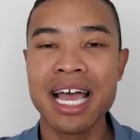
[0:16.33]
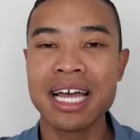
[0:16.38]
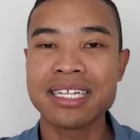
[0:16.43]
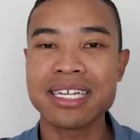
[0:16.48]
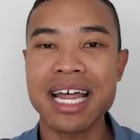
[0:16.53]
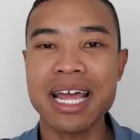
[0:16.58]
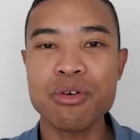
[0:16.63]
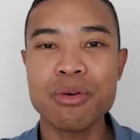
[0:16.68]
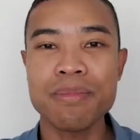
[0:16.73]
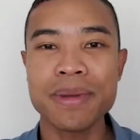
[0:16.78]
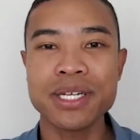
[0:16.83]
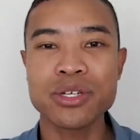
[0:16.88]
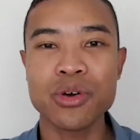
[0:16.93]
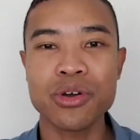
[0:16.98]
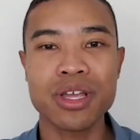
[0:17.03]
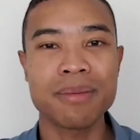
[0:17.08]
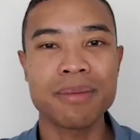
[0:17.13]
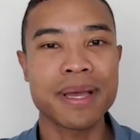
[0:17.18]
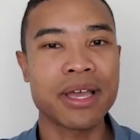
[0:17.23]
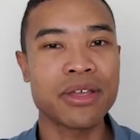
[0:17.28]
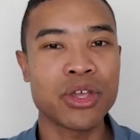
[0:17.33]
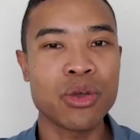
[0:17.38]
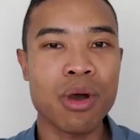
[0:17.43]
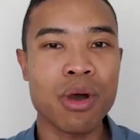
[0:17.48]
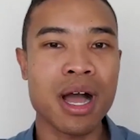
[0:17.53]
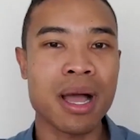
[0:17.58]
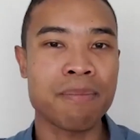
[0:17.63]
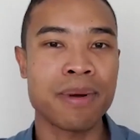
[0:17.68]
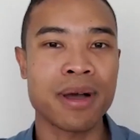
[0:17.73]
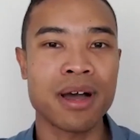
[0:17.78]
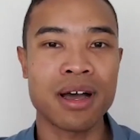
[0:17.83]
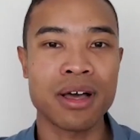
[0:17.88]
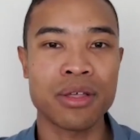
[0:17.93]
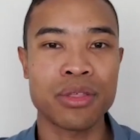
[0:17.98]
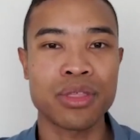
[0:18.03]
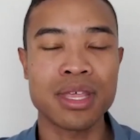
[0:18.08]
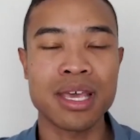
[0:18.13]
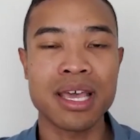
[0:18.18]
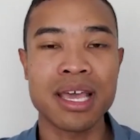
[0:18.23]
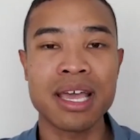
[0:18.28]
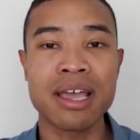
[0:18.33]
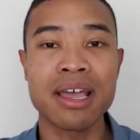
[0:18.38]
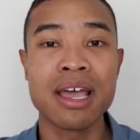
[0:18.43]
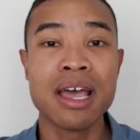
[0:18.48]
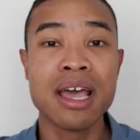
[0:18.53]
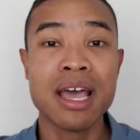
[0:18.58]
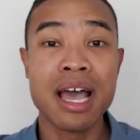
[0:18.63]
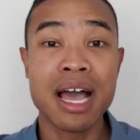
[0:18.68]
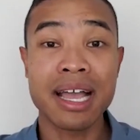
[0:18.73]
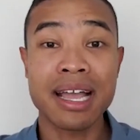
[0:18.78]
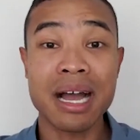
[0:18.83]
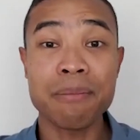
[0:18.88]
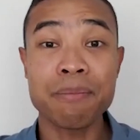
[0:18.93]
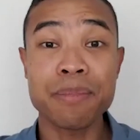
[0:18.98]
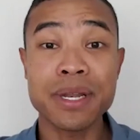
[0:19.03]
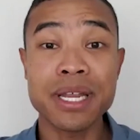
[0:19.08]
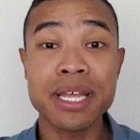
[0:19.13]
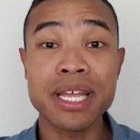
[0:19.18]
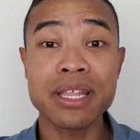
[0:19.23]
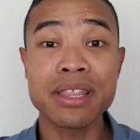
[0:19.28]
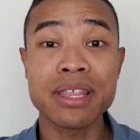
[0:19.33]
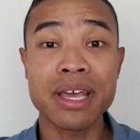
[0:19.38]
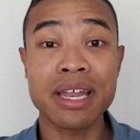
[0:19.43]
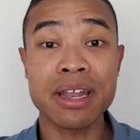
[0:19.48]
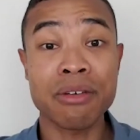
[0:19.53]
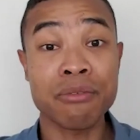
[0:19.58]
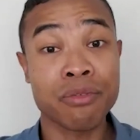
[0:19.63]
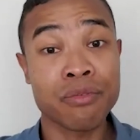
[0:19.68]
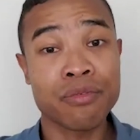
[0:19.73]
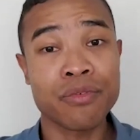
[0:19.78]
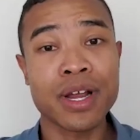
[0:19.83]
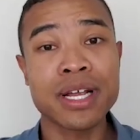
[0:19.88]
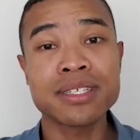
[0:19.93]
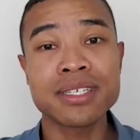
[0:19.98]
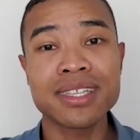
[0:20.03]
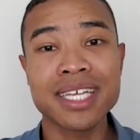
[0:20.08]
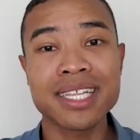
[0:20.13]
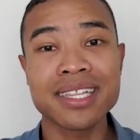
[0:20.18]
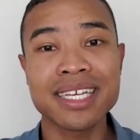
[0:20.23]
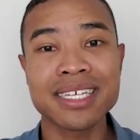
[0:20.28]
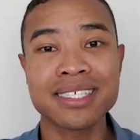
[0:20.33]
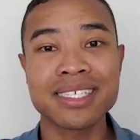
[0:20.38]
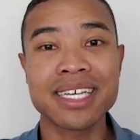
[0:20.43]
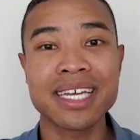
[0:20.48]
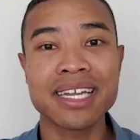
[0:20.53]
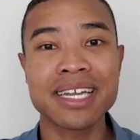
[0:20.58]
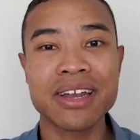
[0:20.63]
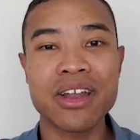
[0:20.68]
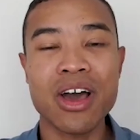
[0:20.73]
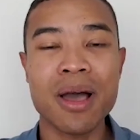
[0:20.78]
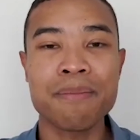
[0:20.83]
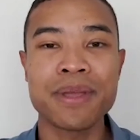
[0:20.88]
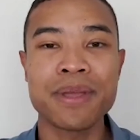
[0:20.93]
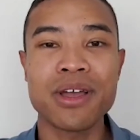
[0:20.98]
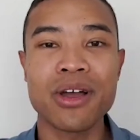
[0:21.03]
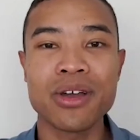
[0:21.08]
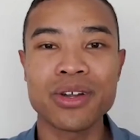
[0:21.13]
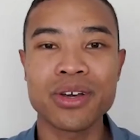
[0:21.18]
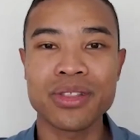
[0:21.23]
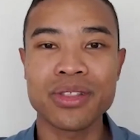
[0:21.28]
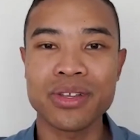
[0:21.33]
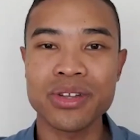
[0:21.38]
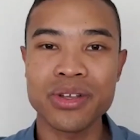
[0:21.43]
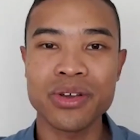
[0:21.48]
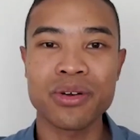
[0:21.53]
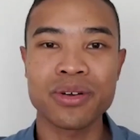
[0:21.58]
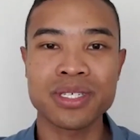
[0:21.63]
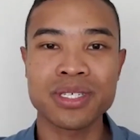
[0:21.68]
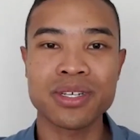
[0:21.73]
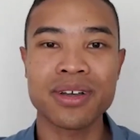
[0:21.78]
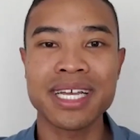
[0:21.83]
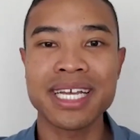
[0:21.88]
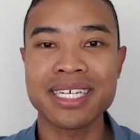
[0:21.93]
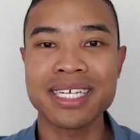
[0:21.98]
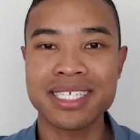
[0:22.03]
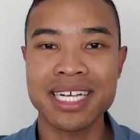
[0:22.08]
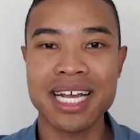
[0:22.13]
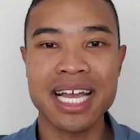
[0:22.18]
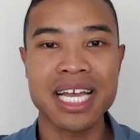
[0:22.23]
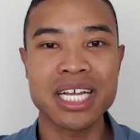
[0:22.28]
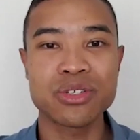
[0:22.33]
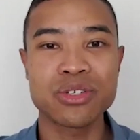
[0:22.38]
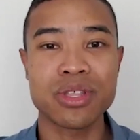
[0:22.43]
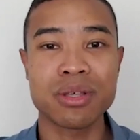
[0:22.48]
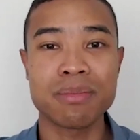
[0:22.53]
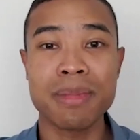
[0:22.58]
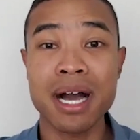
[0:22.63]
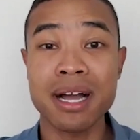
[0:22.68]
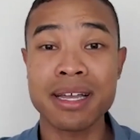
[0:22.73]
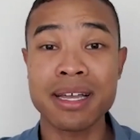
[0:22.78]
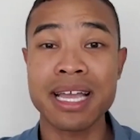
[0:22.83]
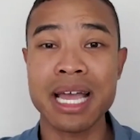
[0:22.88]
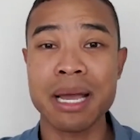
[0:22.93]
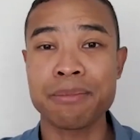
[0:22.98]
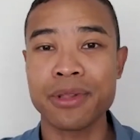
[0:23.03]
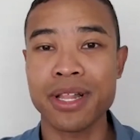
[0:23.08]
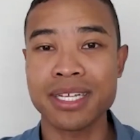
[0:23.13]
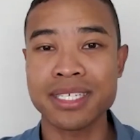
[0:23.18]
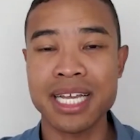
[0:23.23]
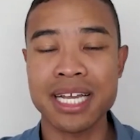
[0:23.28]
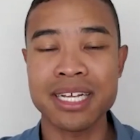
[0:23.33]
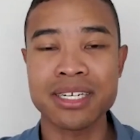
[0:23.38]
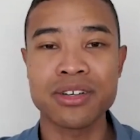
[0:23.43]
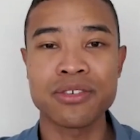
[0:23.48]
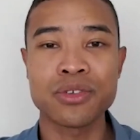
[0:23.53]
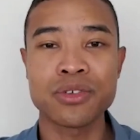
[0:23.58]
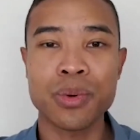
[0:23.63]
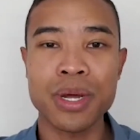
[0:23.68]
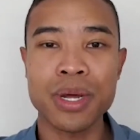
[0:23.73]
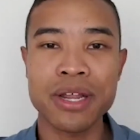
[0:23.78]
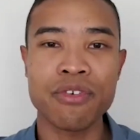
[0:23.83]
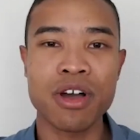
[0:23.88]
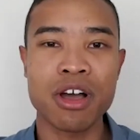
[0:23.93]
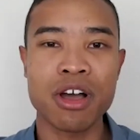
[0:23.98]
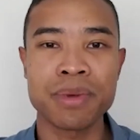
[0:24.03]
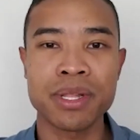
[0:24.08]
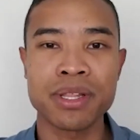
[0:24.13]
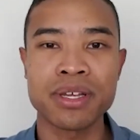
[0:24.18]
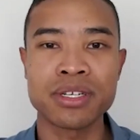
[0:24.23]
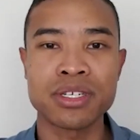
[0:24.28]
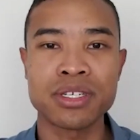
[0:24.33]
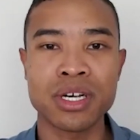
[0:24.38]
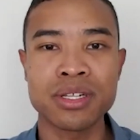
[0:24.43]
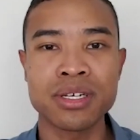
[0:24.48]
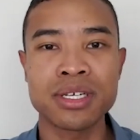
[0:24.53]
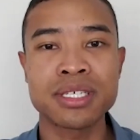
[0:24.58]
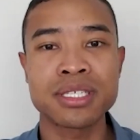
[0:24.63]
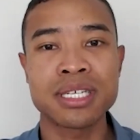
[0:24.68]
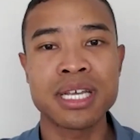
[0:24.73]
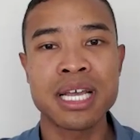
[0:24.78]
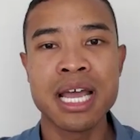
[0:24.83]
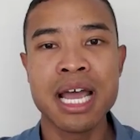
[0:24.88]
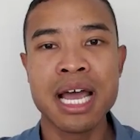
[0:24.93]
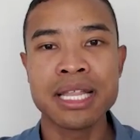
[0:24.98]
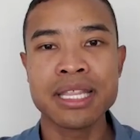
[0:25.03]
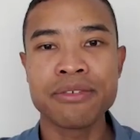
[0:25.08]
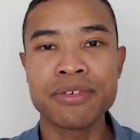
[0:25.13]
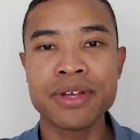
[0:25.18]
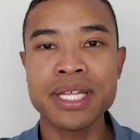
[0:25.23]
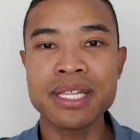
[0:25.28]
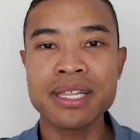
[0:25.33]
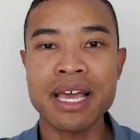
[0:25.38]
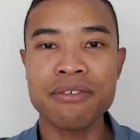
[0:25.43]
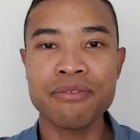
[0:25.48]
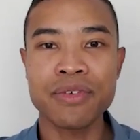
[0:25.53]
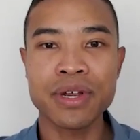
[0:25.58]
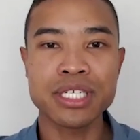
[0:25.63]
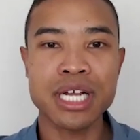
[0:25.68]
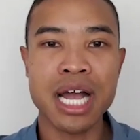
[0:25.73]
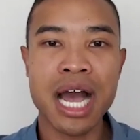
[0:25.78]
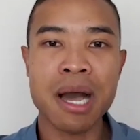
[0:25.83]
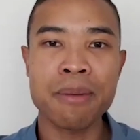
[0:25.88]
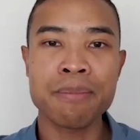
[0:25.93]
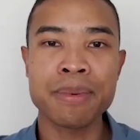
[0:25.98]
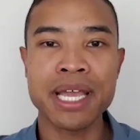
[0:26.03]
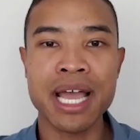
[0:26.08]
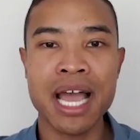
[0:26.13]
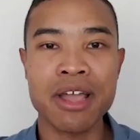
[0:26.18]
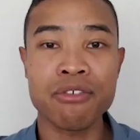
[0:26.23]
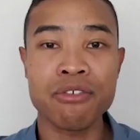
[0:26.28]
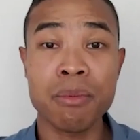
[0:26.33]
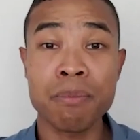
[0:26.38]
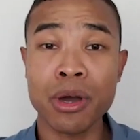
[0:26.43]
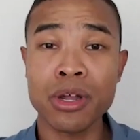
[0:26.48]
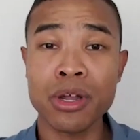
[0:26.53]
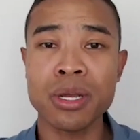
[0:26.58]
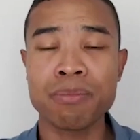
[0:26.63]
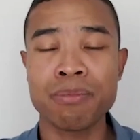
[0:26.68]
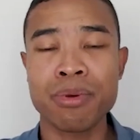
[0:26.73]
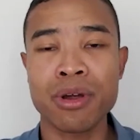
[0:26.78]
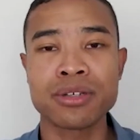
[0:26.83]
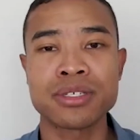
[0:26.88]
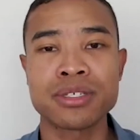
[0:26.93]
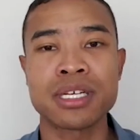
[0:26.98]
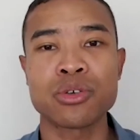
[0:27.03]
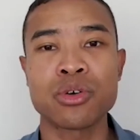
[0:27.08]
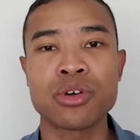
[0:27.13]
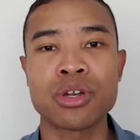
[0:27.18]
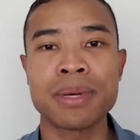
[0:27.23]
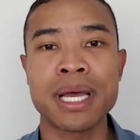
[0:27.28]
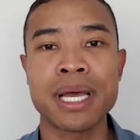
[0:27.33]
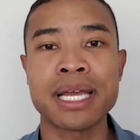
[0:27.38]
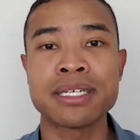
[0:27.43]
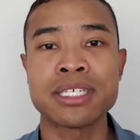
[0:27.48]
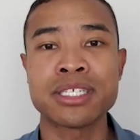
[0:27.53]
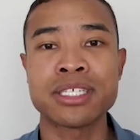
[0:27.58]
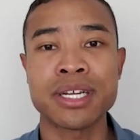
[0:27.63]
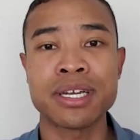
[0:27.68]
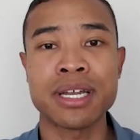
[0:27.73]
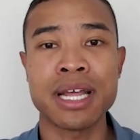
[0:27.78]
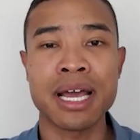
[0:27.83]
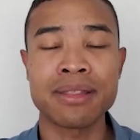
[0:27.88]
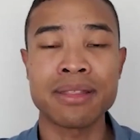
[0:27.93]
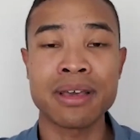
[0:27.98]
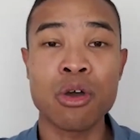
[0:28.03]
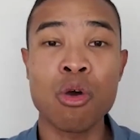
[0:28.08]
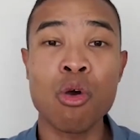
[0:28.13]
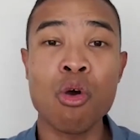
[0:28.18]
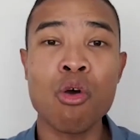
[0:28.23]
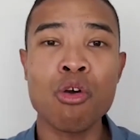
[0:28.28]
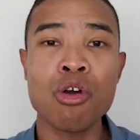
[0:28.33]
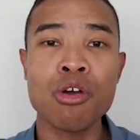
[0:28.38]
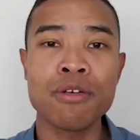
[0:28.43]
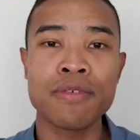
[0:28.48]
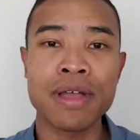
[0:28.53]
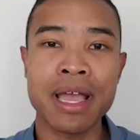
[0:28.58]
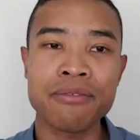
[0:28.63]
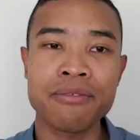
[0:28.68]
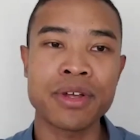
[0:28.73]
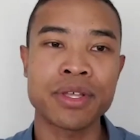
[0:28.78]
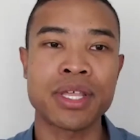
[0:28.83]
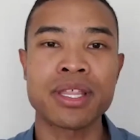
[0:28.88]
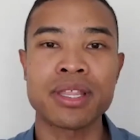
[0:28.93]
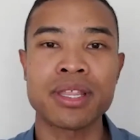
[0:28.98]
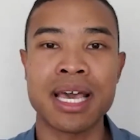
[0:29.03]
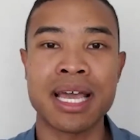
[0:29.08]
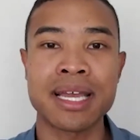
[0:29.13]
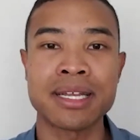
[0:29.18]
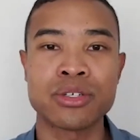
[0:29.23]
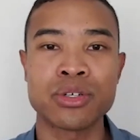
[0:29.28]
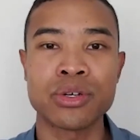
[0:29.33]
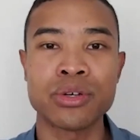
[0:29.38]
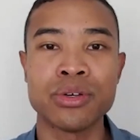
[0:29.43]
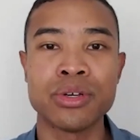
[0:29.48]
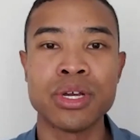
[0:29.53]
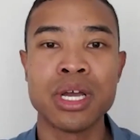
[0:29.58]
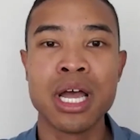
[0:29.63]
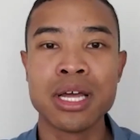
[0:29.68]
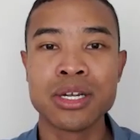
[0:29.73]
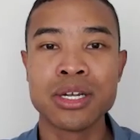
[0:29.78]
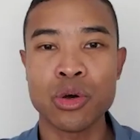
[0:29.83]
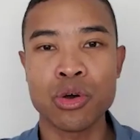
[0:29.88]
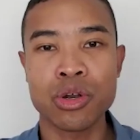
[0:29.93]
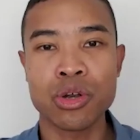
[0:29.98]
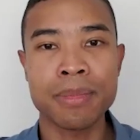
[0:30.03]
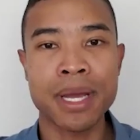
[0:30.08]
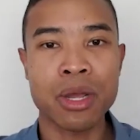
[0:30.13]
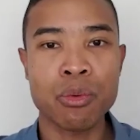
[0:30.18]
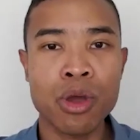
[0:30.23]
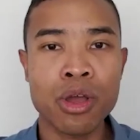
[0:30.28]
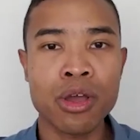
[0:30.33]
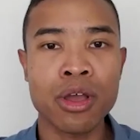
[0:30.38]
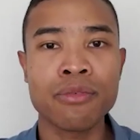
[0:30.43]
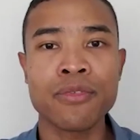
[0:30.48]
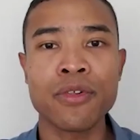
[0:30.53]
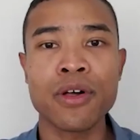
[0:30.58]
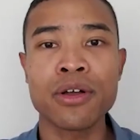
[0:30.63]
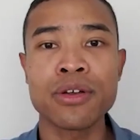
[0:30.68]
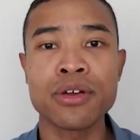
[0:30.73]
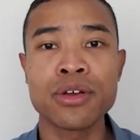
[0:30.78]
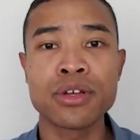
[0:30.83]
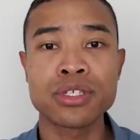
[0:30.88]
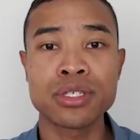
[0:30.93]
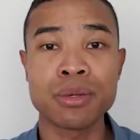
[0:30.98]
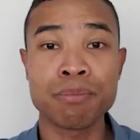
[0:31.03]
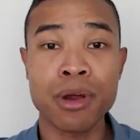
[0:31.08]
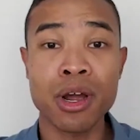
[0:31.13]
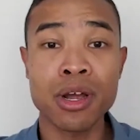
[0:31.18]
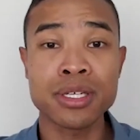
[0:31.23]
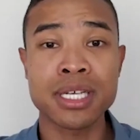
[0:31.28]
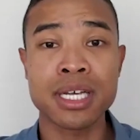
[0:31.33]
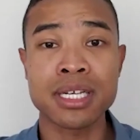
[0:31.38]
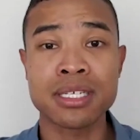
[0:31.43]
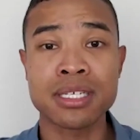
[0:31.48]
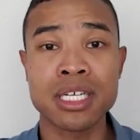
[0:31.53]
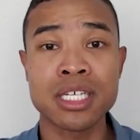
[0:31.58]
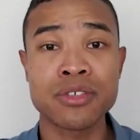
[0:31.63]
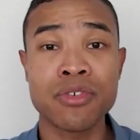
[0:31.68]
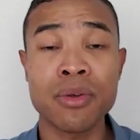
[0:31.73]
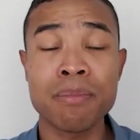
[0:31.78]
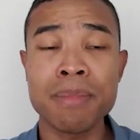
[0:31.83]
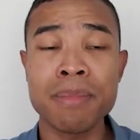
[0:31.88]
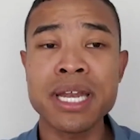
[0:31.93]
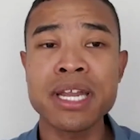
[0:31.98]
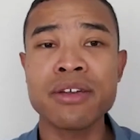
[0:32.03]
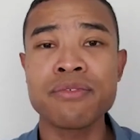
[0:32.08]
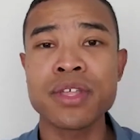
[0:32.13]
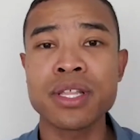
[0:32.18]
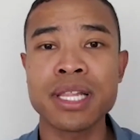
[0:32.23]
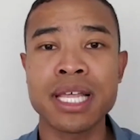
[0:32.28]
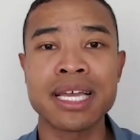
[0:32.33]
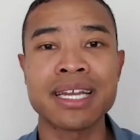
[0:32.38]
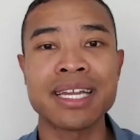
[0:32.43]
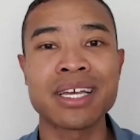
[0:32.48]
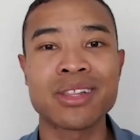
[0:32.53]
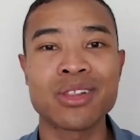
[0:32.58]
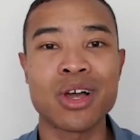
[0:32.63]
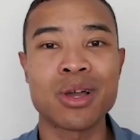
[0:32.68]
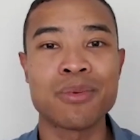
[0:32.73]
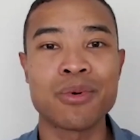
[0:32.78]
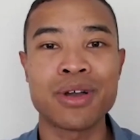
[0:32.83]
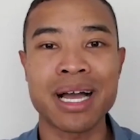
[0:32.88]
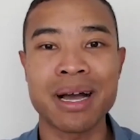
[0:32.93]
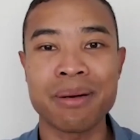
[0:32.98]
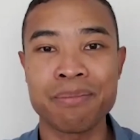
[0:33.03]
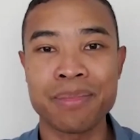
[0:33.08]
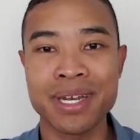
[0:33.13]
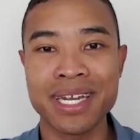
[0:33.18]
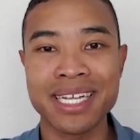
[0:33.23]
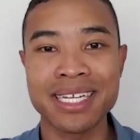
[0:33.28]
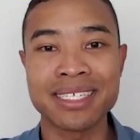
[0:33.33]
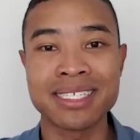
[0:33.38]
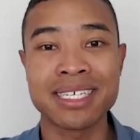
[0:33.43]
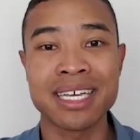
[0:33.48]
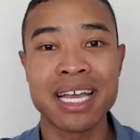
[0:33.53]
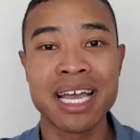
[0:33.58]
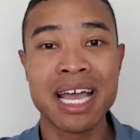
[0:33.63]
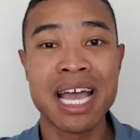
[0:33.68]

Today we'll be talking about UiPath. They're a company that recently listed and I P O'd on the New York Stock Exchange with a market capitalization of twenty-five billion dollars. They really leverage R P A, robotic process automation, at the core of everything that they do to automate workflows and processes for many of the leading global companies.